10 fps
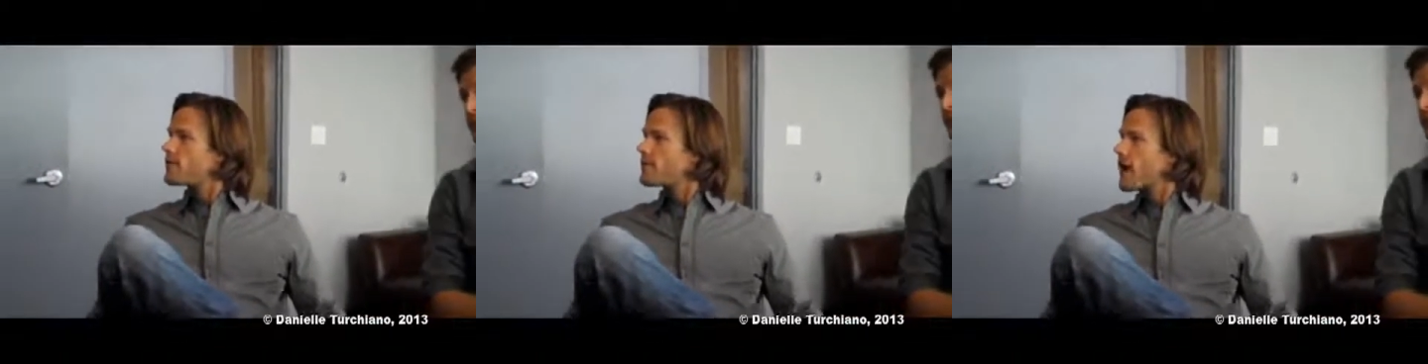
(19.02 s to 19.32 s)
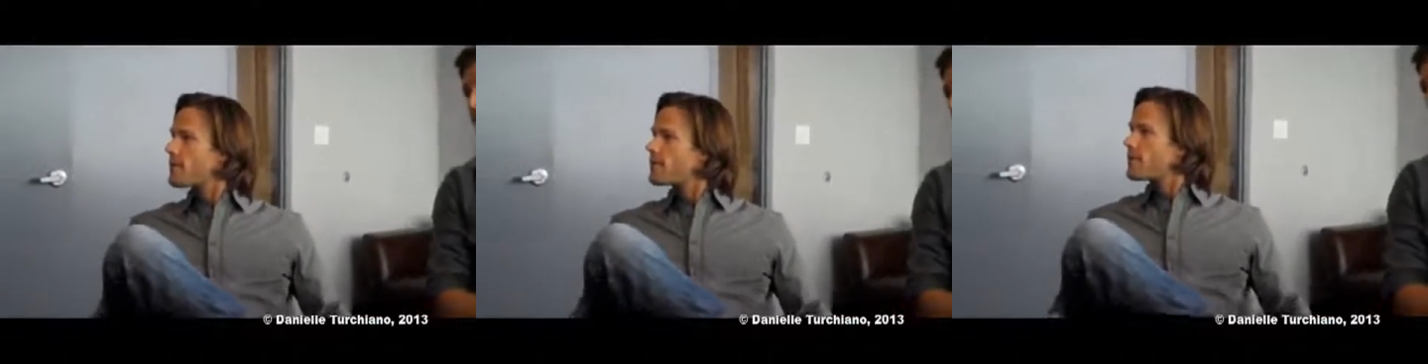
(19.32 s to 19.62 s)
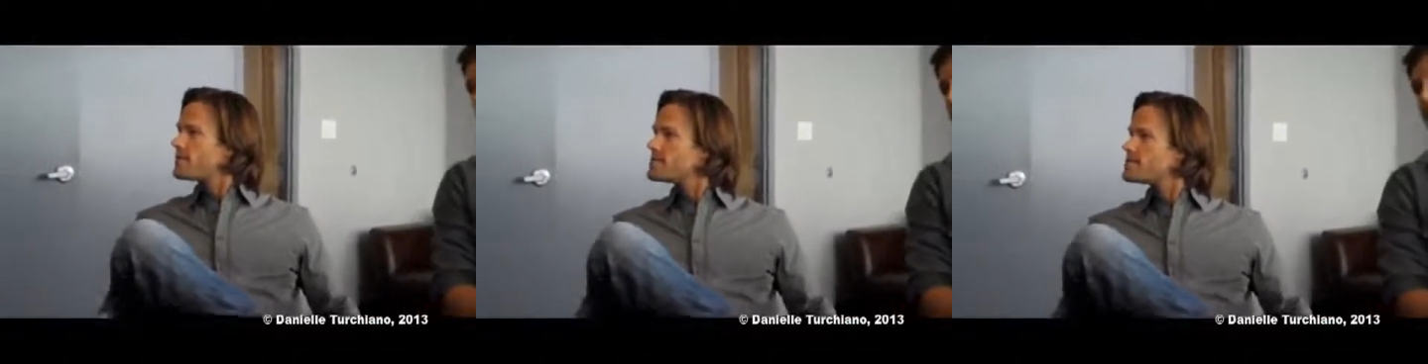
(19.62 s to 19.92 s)
after
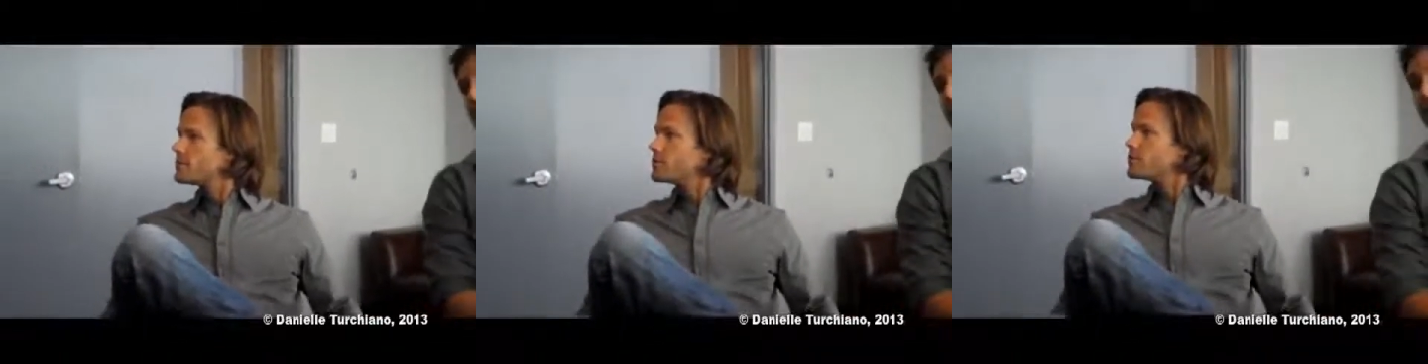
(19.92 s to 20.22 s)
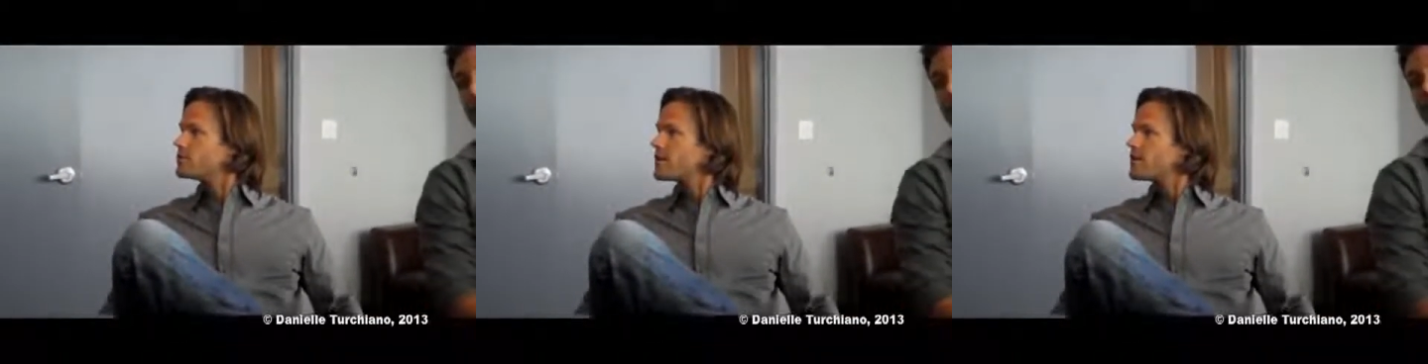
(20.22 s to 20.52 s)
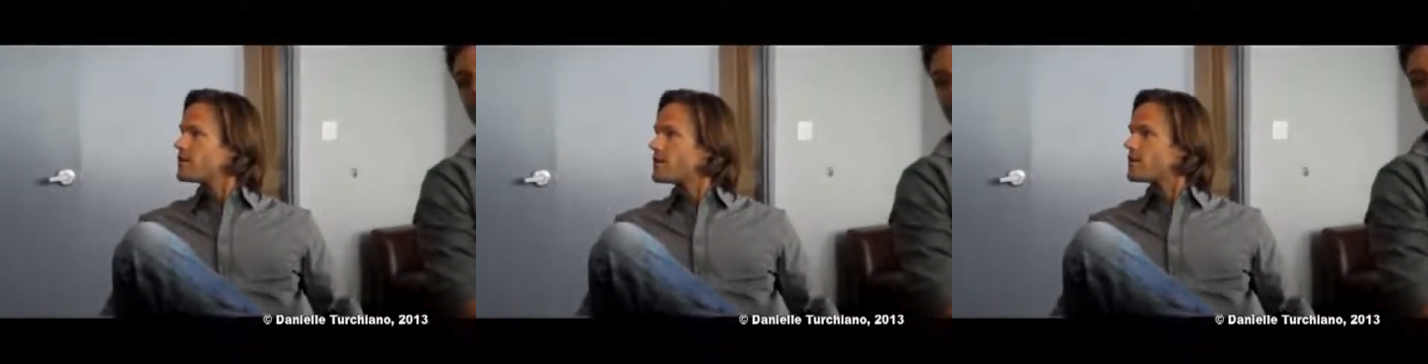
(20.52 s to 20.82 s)
Comic-Con and disillusioned
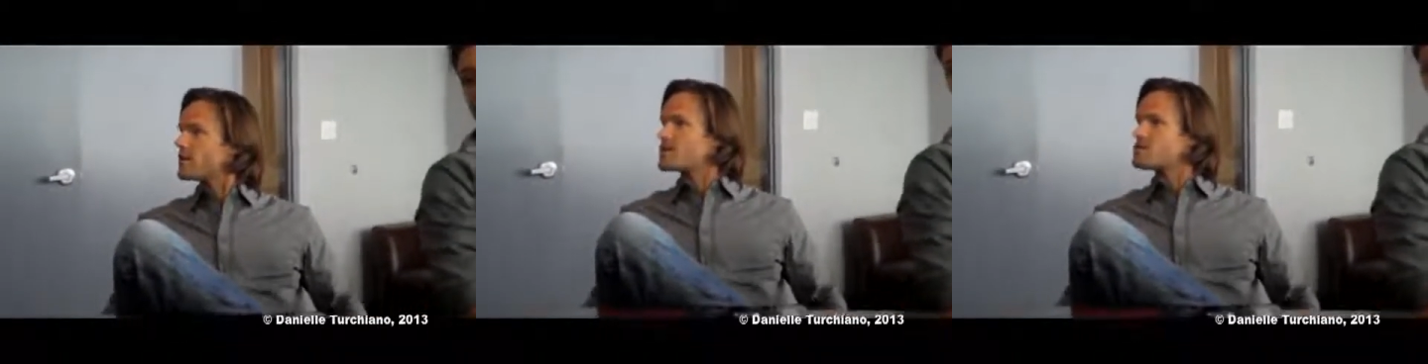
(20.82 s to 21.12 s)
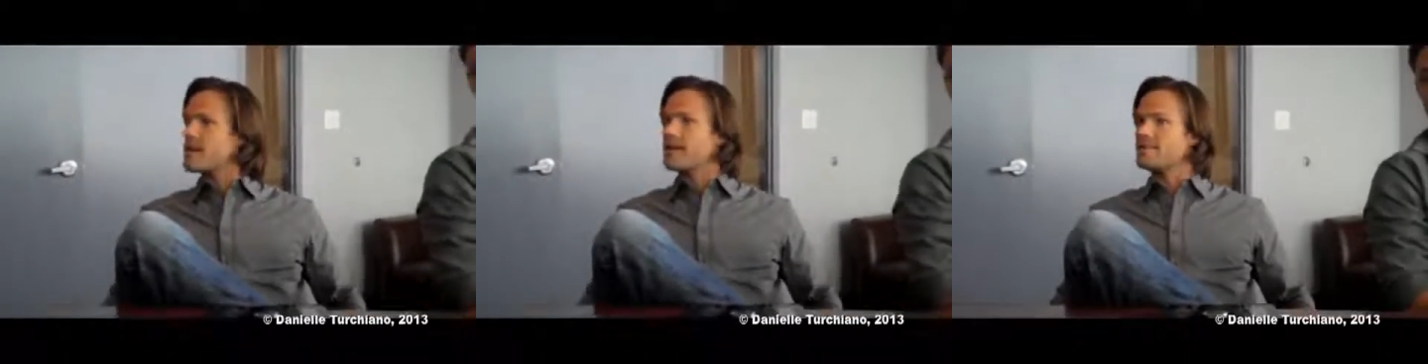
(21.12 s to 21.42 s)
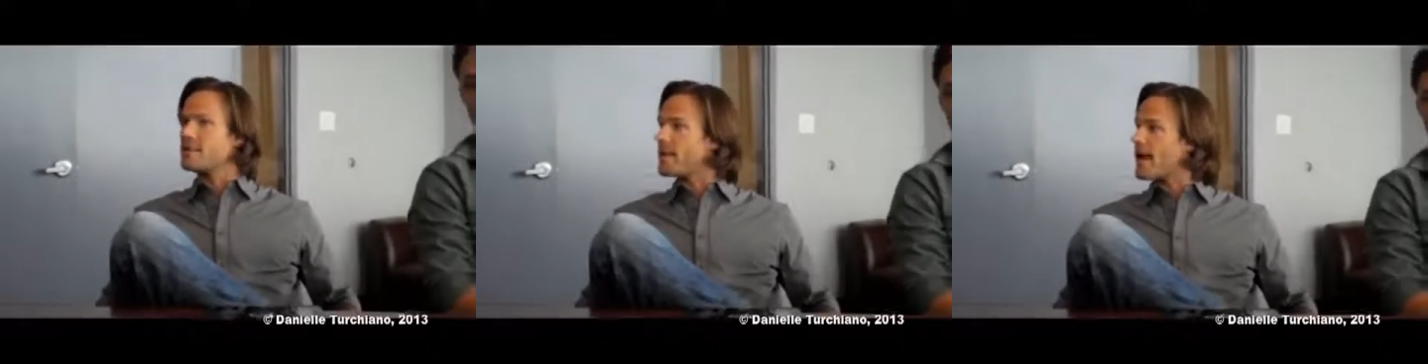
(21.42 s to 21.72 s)
after not being able to say
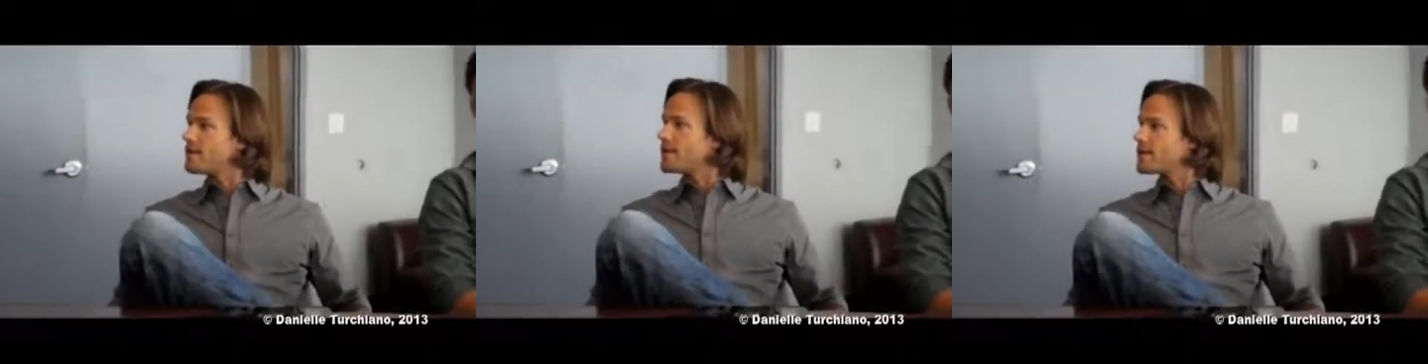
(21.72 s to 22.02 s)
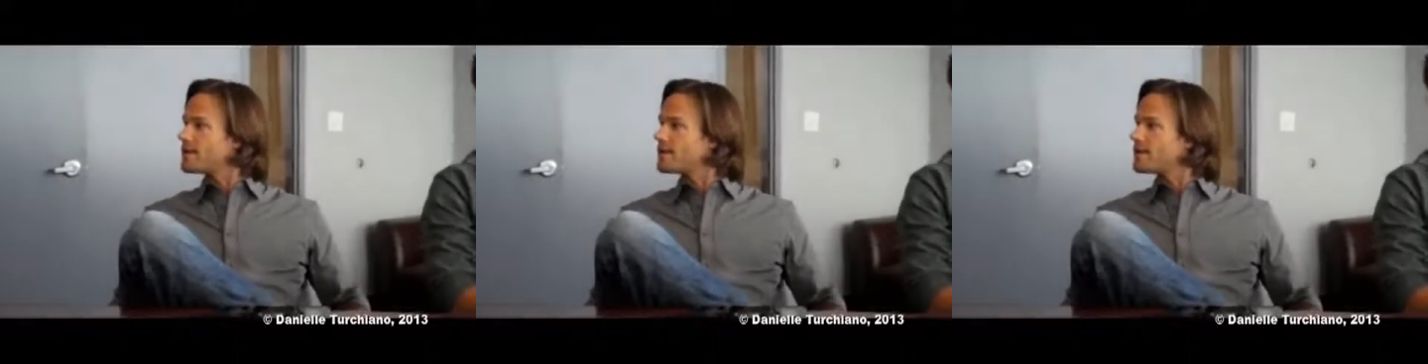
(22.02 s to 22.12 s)
anything about anything.